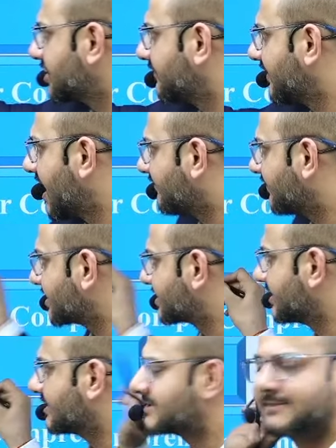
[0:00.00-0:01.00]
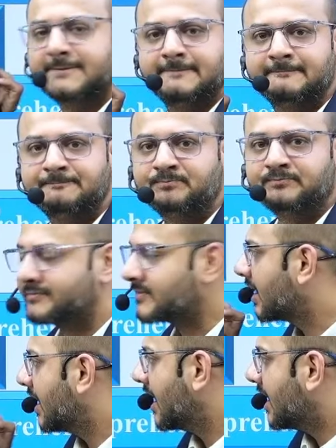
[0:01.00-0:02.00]
we have discussed.
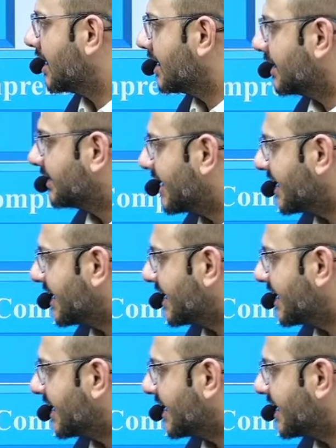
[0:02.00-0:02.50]
Then